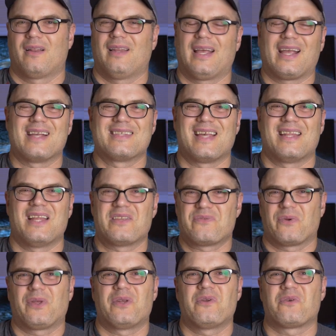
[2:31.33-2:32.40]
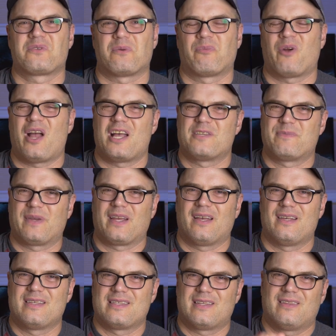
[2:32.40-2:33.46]
Like I said, that's really no surprise
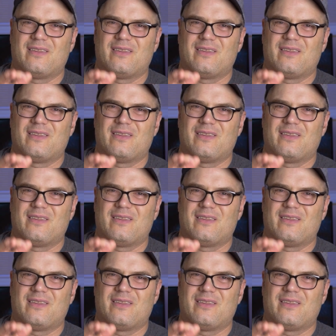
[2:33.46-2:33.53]
because